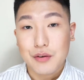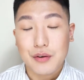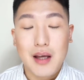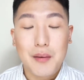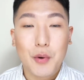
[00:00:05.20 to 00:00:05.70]

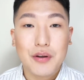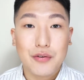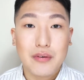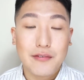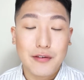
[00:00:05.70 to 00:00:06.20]
Today I'm going to
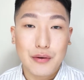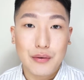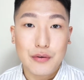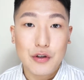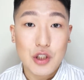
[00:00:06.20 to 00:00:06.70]

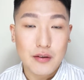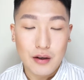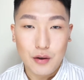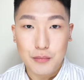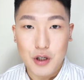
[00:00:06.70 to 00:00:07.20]
review
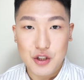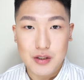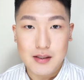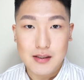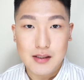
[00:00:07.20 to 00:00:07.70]
Shiseido
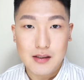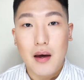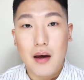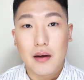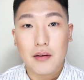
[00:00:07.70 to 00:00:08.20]
brushes.
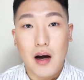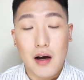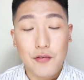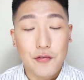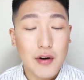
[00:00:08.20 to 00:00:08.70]
And I
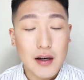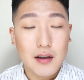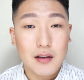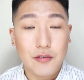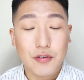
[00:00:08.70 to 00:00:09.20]

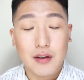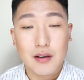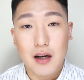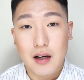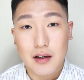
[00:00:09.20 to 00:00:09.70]
frankly
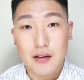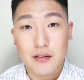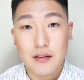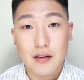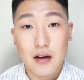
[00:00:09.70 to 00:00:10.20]

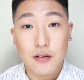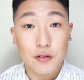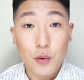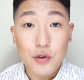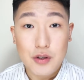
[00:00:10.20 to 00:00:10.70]
realized there's
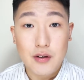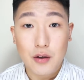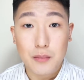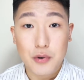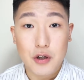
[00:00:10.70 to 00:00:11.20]
no
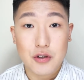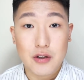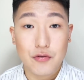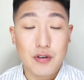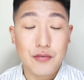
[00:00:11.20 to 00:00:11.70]
Shiseido
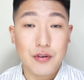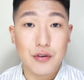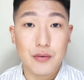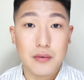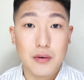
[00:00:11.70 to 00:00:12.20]
brushes
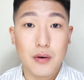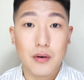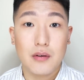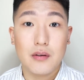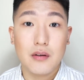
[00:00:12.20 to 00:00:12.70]
review
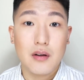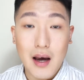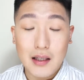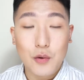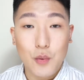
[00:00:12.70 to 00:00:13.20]
on
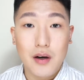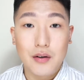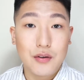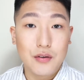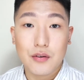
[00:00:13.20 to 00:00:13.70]
anywhere
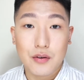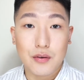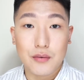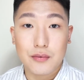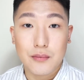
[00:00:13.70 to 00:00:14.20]

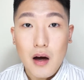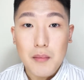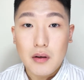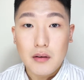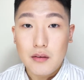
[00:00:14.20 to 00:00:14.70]
YouTube. I
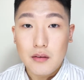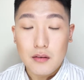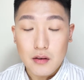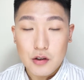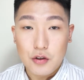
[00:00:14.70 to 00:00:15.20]
mean, this is
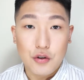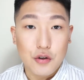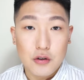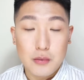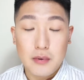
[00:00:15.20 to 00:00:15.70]
such a
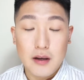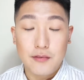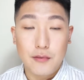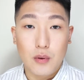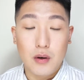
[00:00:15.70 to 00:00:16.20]
huge
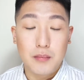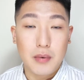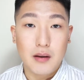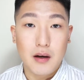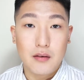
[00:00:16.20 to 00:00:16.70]
platform,
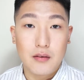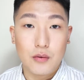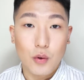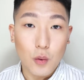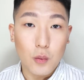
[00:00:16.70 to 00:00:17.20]
but there's
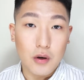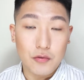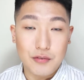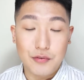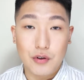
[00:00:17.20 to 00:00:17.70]
no one
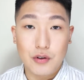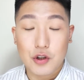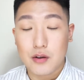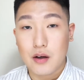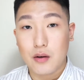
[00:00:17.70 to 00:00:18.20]
reviewed
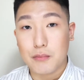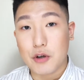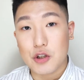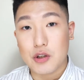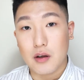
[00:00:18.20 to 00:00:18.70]
Shiseido
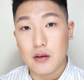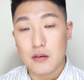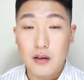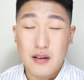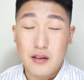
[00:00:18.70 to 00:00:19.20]
brushes.
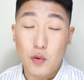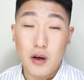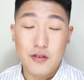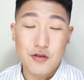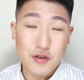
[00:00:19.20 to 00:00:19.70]
That is
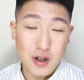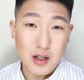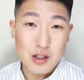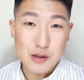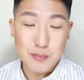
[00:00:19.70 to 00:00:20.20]
quite
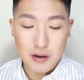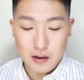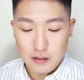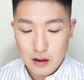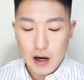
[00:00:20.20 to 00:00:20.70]
strange,
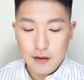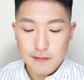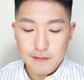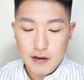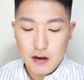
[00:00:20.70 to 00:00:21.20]
but I
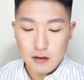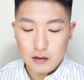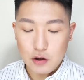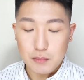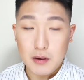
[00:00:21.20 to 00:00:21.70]
felt
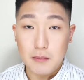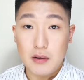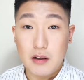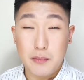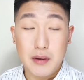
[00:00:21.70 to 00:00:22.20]
it
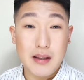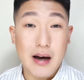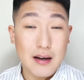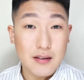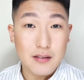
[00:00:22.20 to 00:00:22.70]
would be
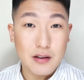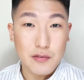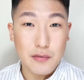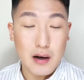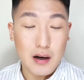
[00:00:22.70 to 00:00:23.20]
nice
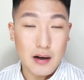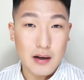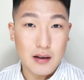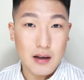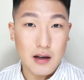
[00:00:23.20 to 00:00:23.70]
if
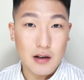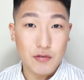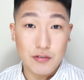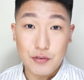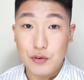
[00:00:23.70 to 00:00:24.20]
I can
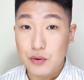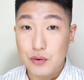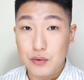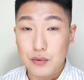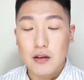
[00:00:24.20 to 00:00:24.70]

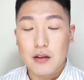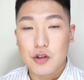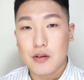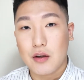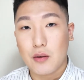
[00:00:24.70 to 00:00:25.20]
review the
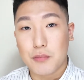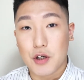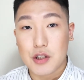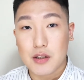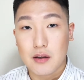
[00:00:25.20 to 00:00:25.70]
Shiseido
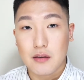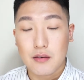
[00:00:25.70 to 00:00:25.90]
brushes.